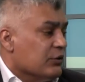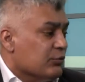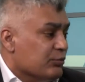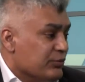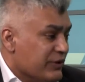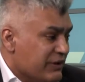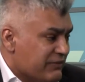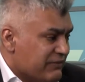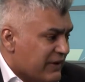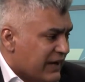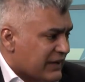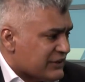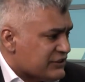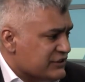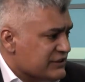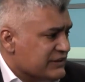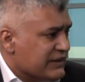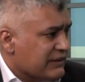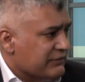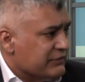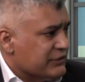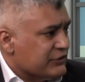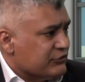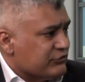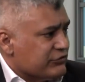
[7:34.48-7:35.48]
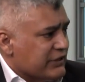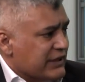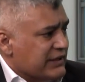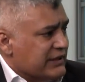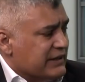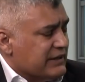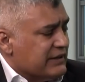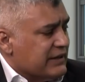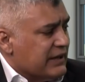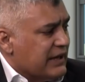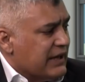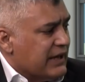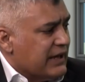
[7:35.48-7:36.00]
we've actually never
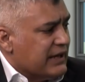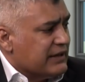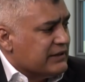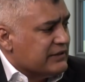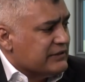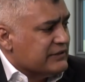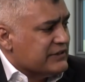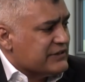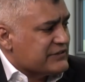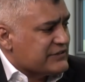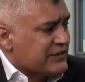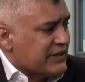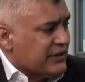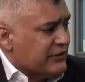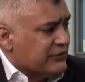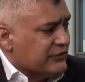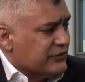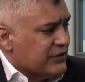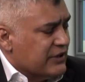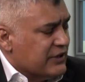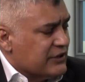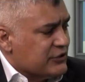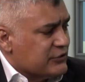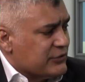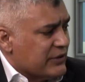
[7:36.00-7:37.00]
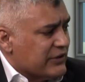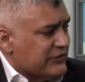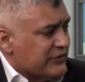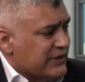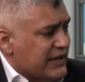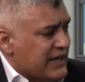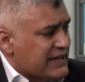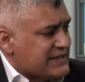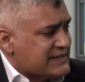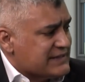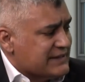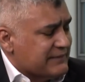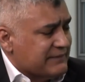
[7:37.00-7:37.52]
traded at a discount to our net
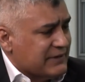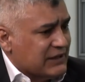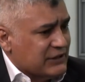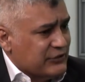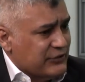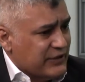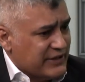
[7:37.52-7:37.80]
asset value,